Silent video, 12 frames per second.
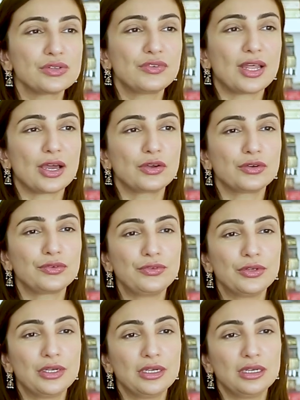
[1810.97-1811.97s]
of lack of
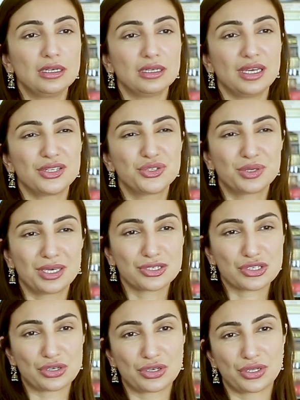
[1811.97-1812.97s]

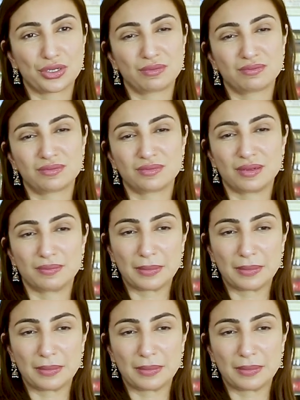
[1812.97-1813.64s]
education,